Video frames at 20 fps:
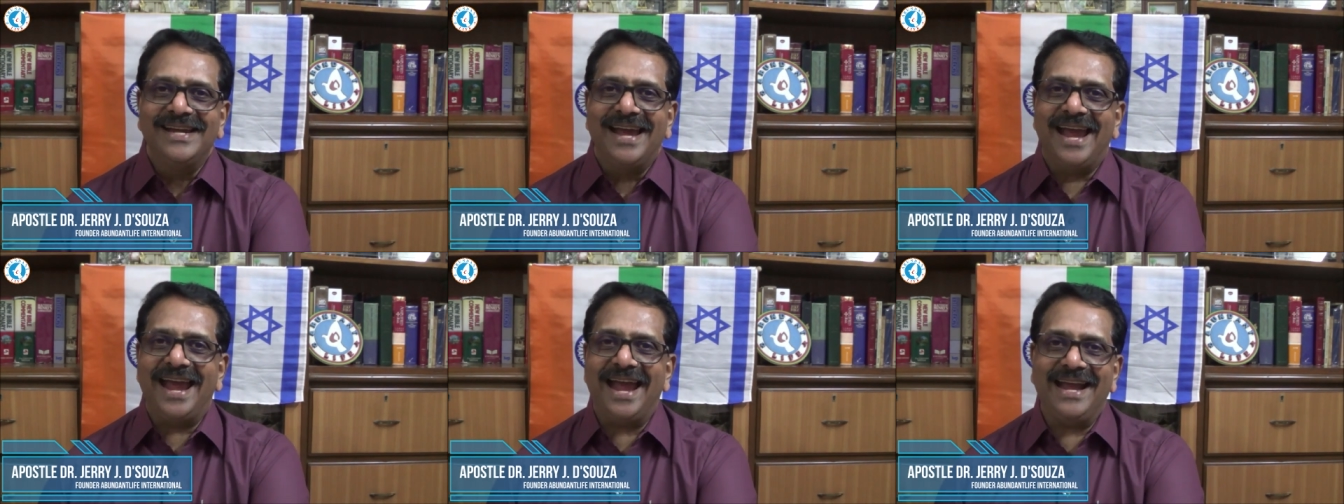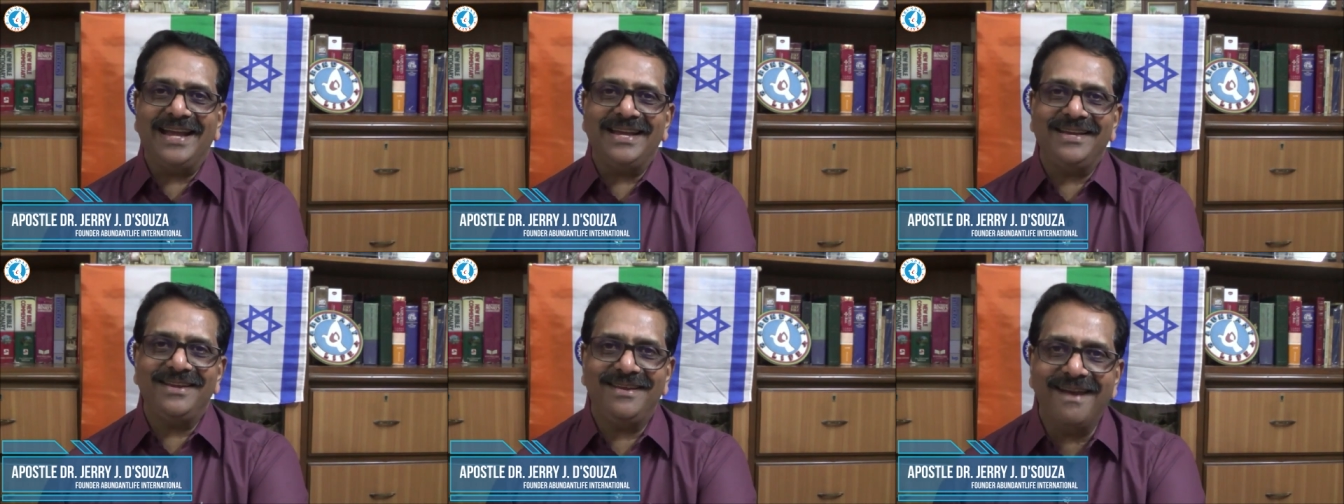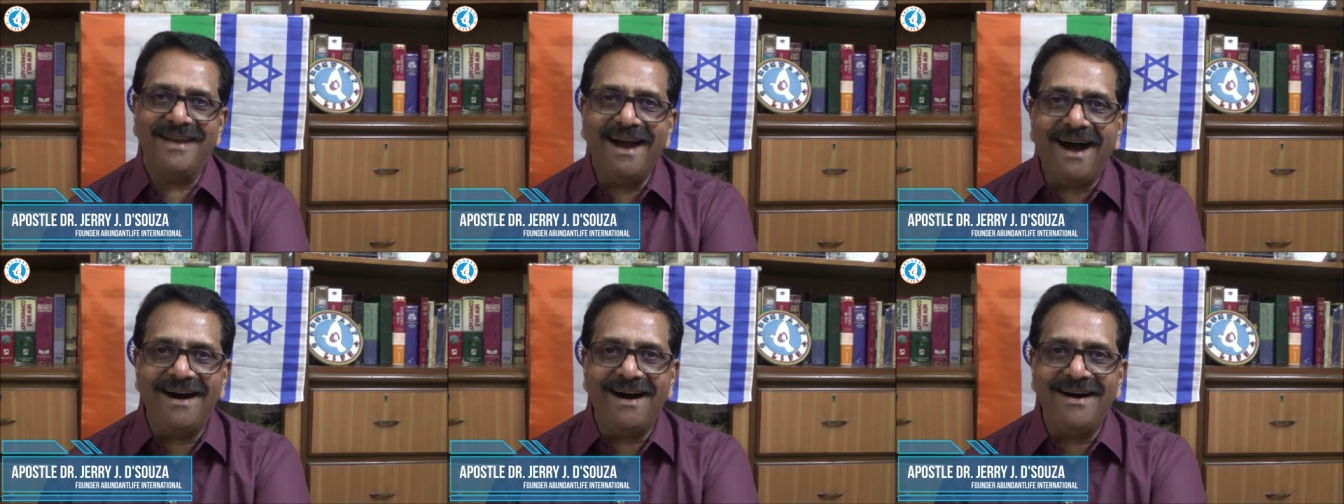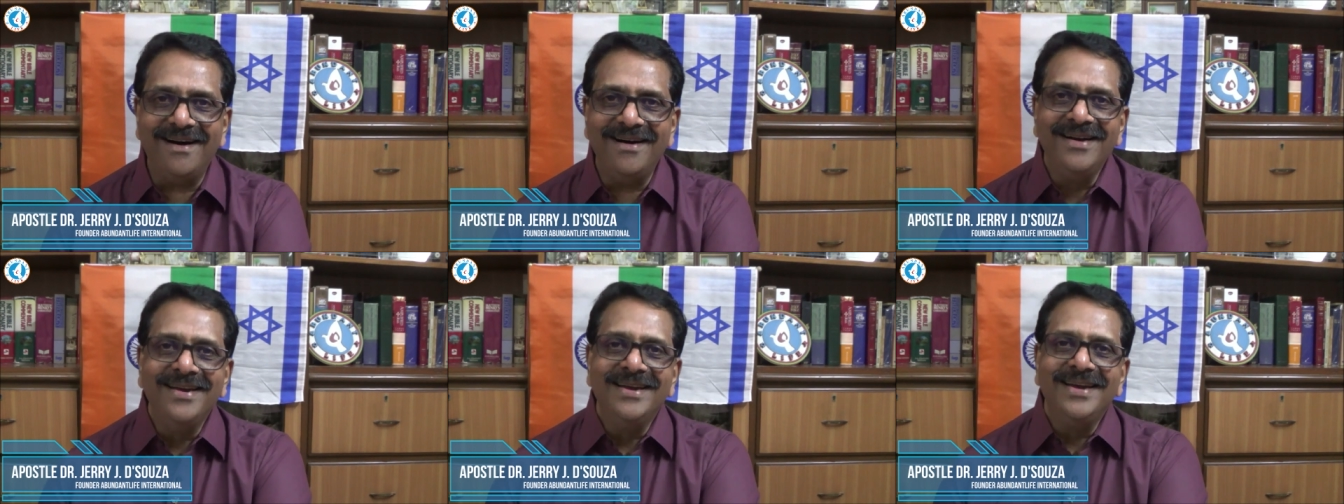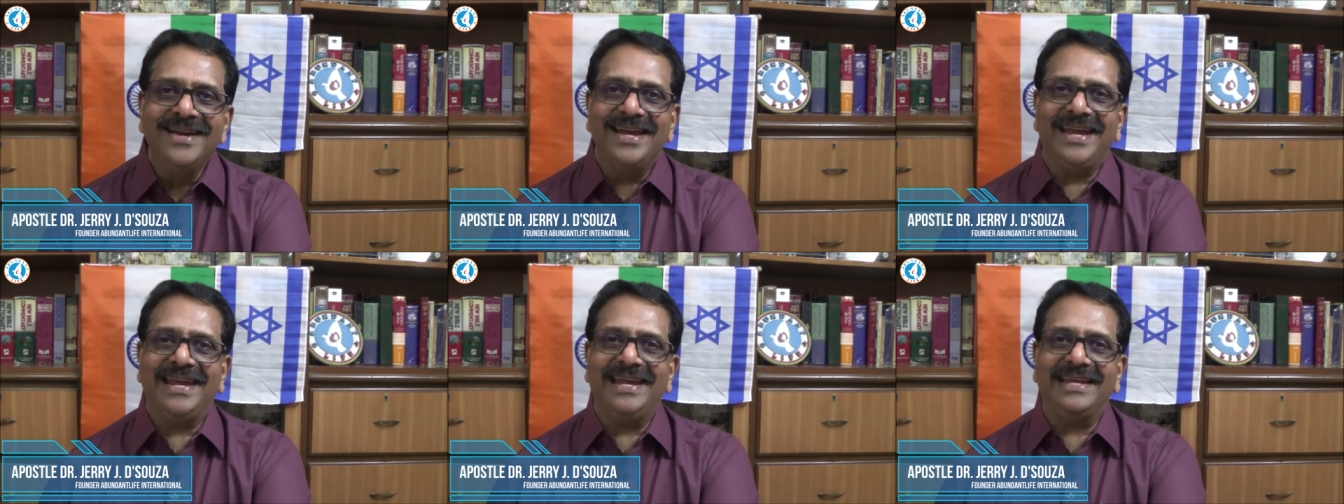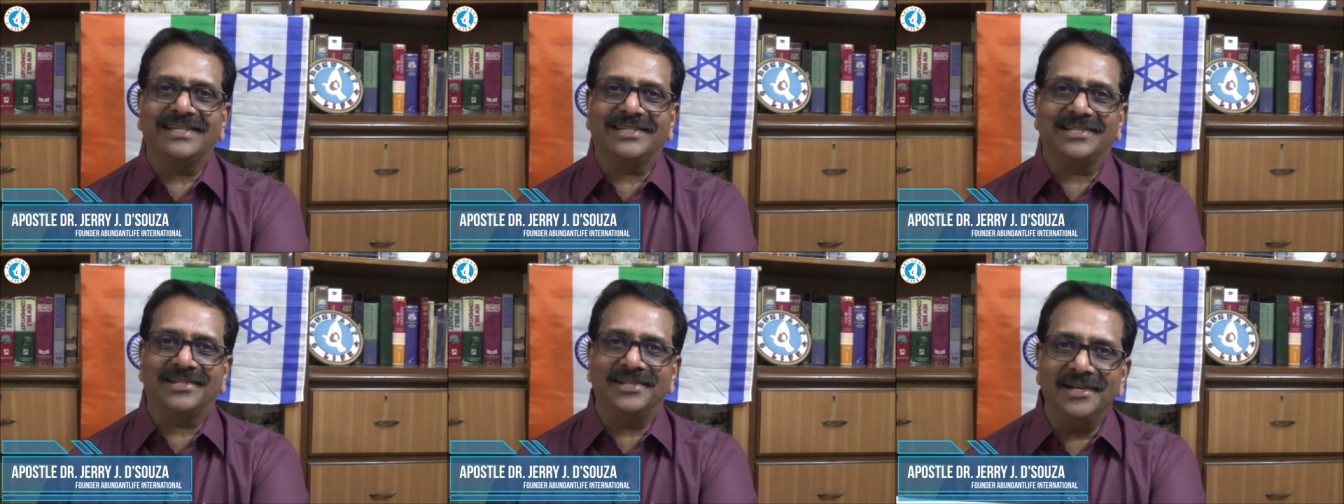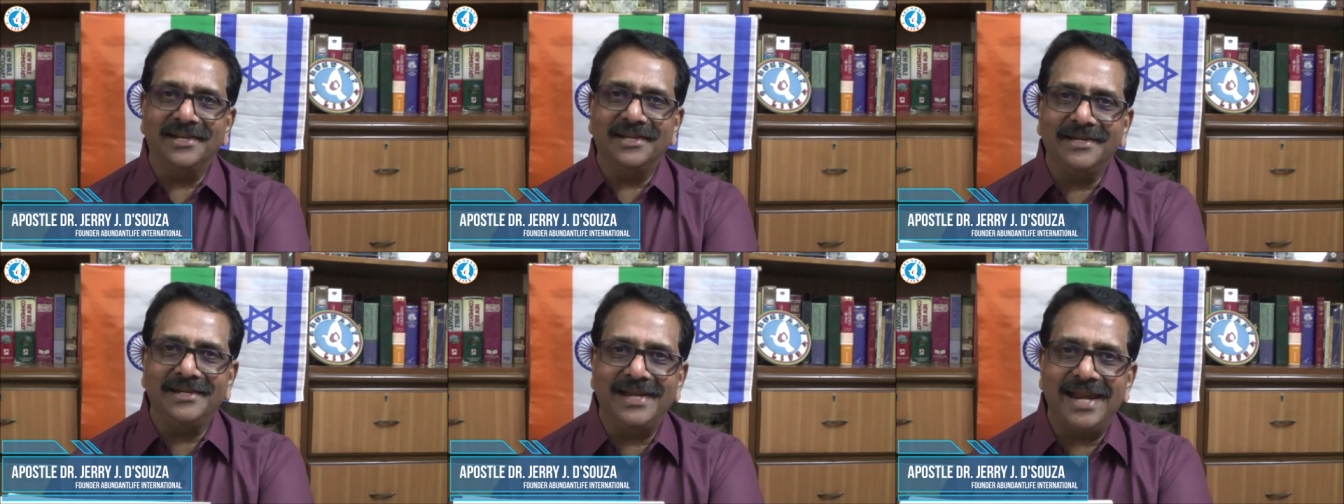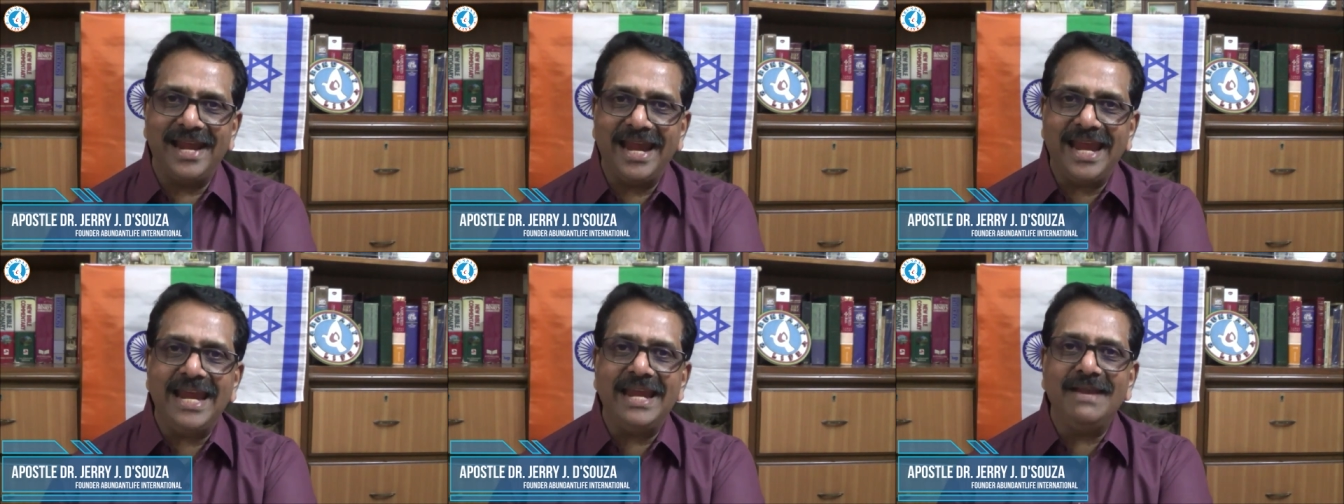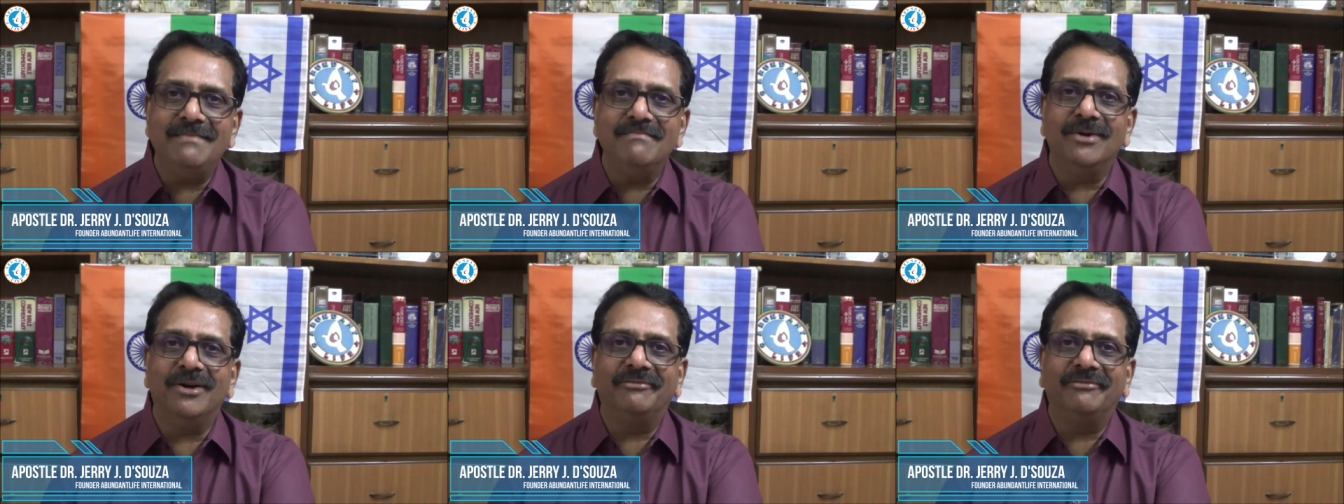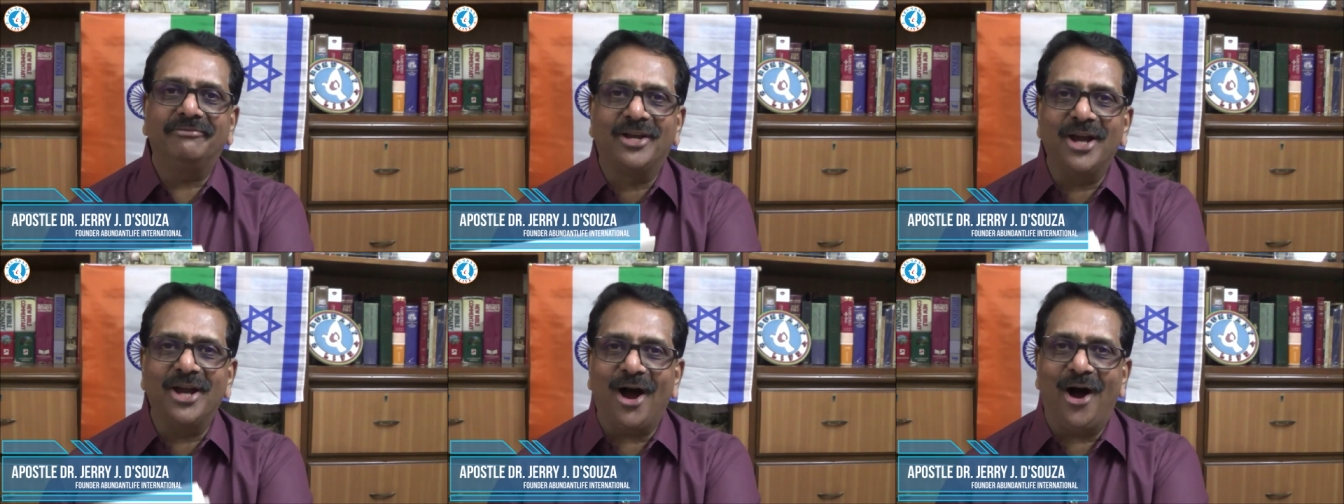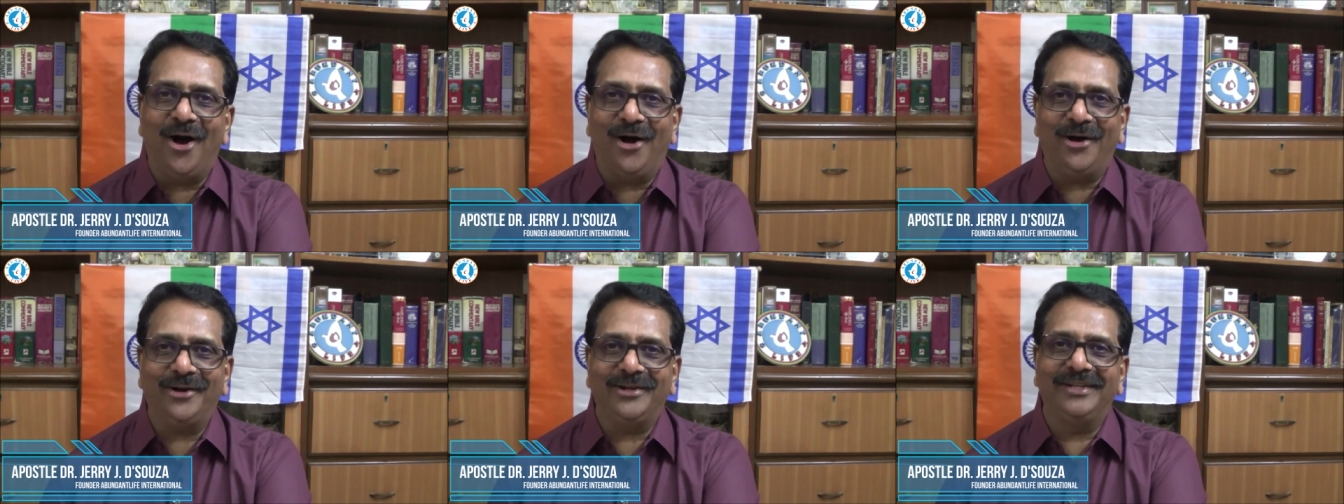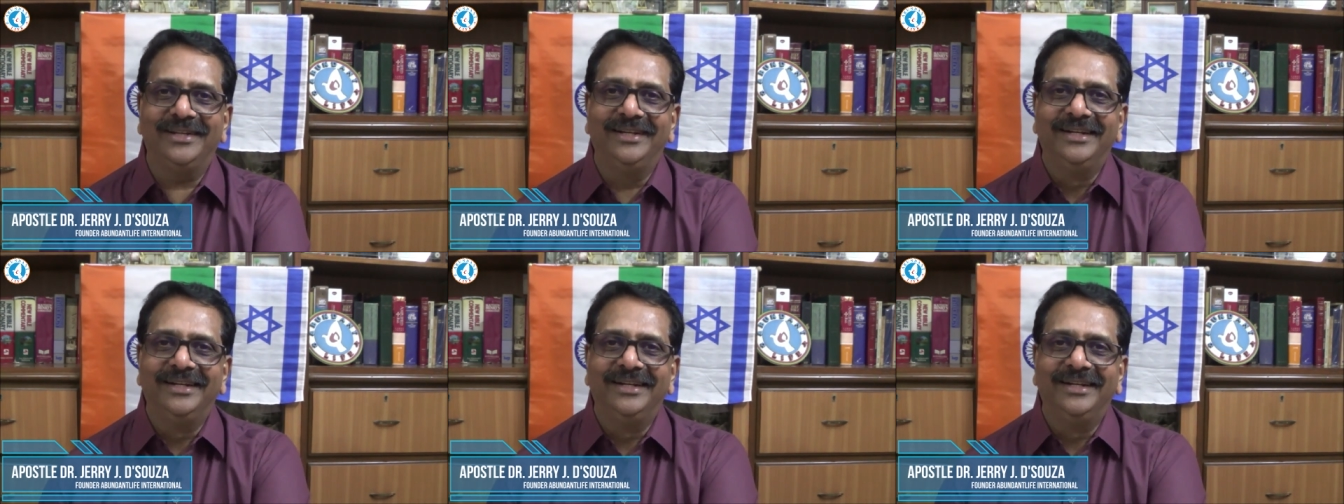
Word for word: and Yah is the name of God,